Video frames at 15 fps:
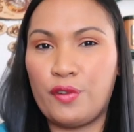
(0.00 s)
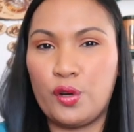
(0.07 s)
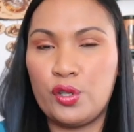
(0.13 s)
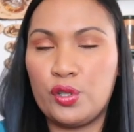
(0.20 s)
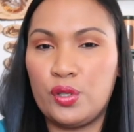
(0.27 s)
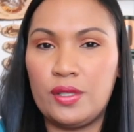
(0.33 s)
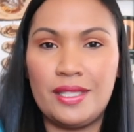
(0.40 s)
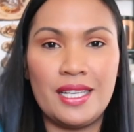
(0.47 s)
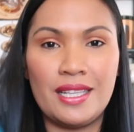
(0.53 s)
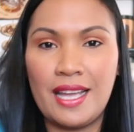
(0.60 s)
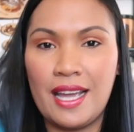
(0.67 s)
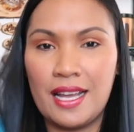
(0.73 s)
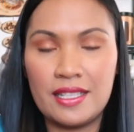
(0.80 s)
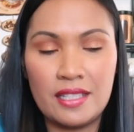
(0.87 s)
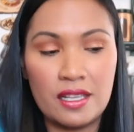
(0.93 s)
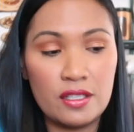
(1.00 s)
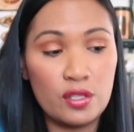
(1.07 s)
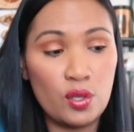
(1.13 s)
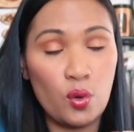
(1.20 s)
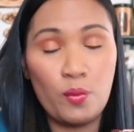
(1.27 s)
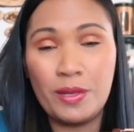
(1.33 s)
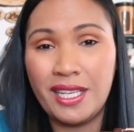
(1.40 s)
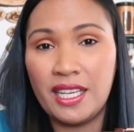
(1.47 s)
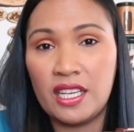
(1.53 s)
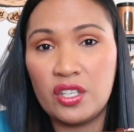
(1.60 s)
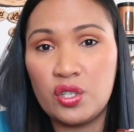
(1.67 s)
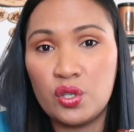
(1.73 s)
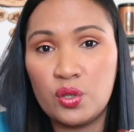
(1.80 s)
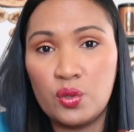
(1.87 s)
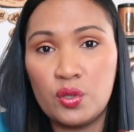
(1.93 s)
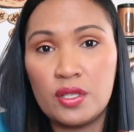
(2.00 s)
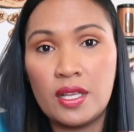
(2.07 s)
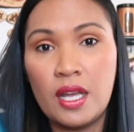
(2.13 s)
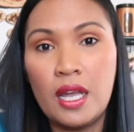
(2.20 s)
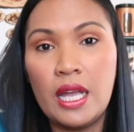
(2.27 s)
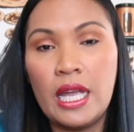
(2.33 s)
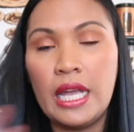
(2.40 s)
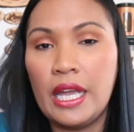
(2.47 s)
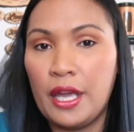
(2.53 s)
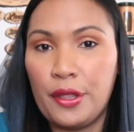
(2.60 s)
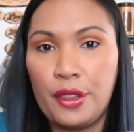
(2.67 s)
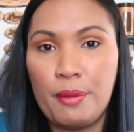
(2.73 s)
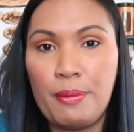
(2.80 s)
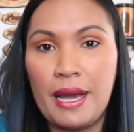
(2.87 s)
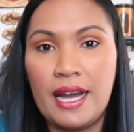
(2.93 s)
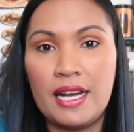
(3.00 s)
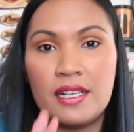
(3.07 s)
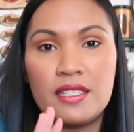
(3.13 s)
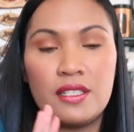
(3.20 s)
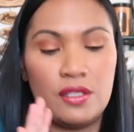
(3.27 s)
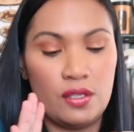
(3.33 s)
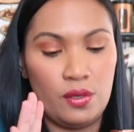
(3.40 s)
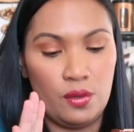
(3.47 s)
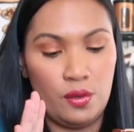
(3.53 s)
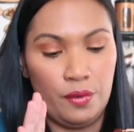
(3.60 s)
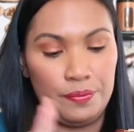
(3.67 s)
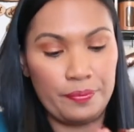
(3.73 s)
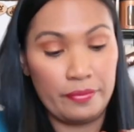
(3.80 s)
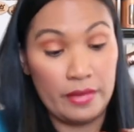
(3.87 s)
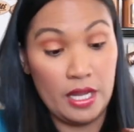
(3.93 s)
version that has so many issues in the past. So